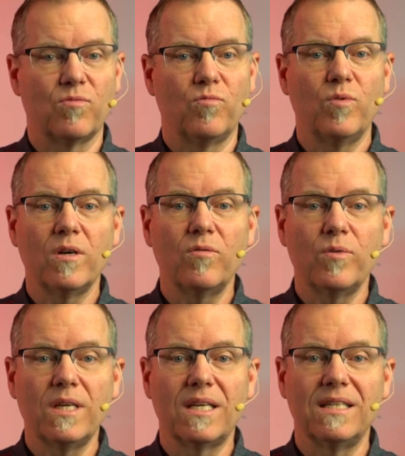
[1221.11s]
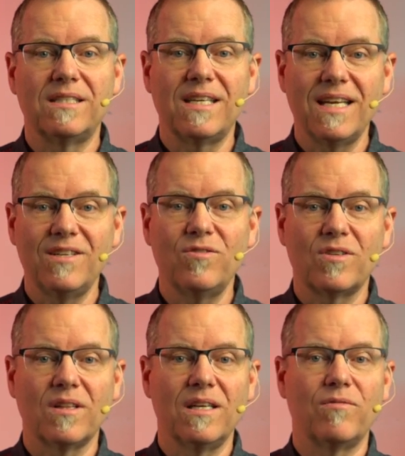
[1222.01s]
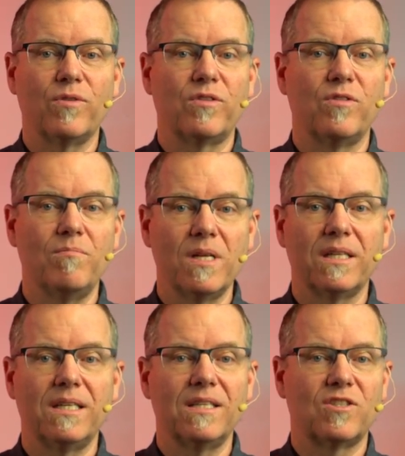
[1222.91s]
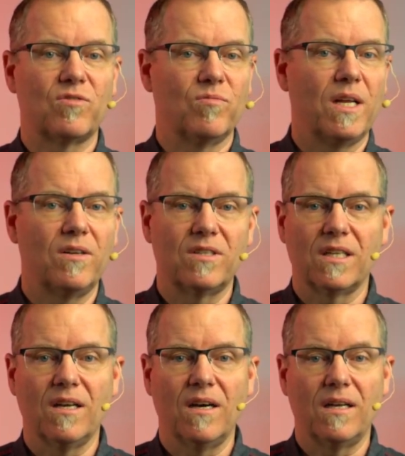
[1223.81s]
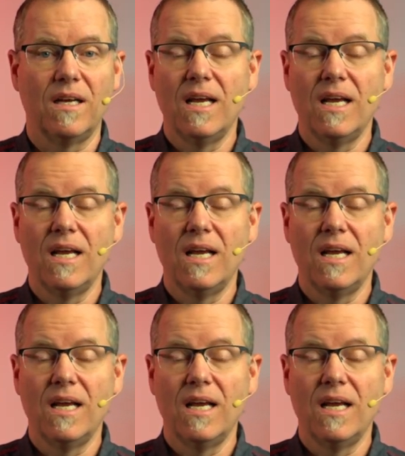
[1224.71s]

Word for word: Will we continue to live with humility and surrender to God,